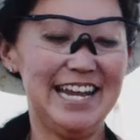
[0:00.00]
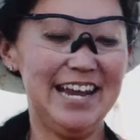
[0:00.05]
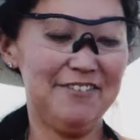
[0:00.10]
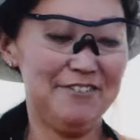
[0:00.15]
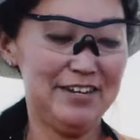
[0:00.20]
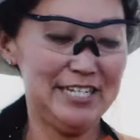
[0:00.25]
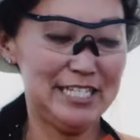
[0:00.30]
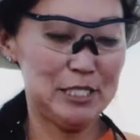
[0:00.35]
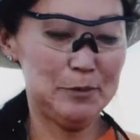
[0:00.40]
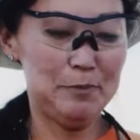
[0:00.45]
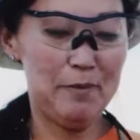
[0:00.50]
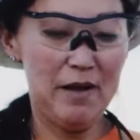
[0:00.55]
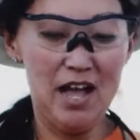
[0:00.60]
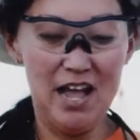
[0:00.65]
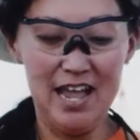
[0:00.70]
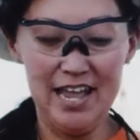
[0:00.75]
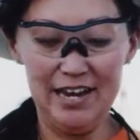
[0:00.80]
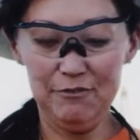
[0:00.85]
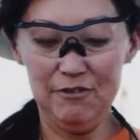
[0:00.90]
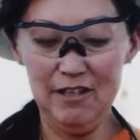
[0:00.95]
Every
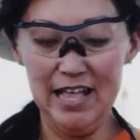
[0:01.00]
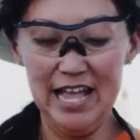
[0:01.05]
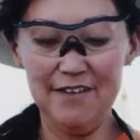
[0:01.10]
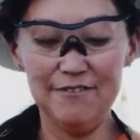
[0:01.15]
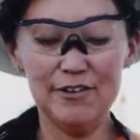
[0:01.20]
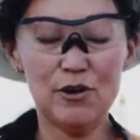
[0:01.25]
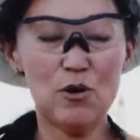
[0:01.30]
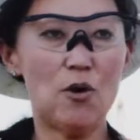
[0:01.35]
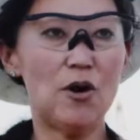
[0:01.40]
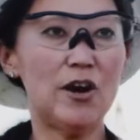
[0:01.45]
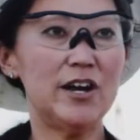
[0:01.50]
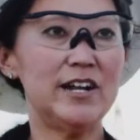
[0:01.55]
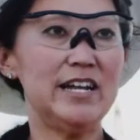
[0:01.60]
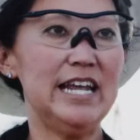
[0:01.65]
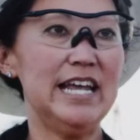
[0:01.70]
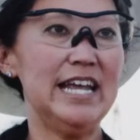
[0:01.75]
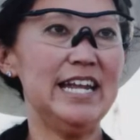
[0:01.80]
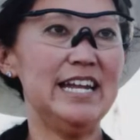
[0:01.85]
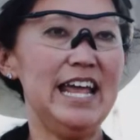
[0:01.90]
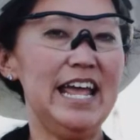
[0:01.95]
spot will have a
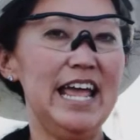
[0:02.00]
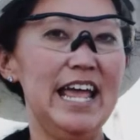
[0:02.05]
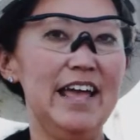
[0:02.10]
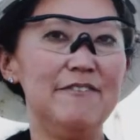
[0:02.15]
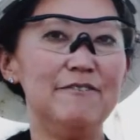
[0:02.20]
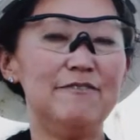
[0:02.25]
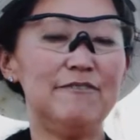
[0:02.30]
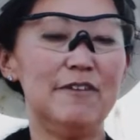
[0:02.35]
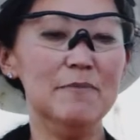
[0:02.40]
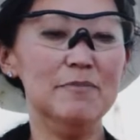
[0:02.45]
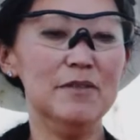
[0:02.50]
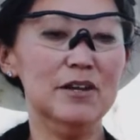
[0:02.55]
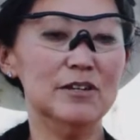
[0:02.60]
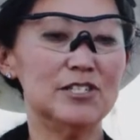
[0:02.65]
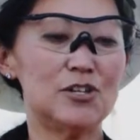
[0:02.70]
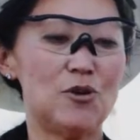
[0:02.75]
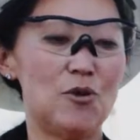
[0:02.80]
coordinate, and from those